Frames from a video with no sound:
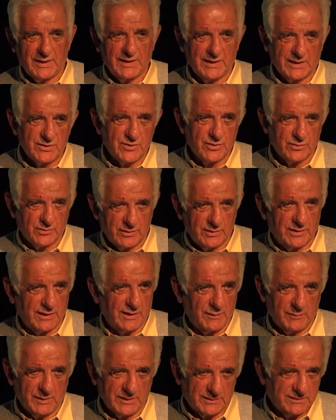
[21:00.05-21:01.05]
lecture today,
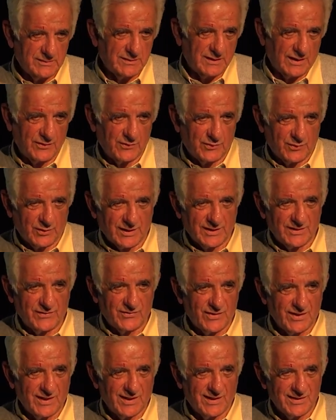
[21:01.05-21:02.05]
but as you can
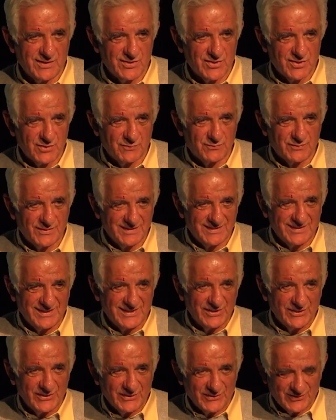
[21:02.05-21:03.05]
see, I shifted
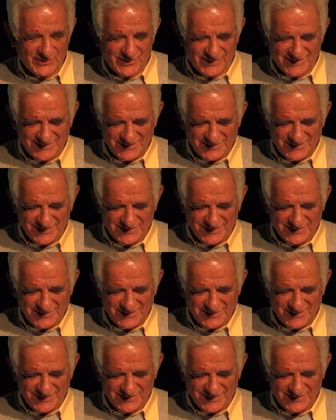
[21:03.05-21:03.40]
gears.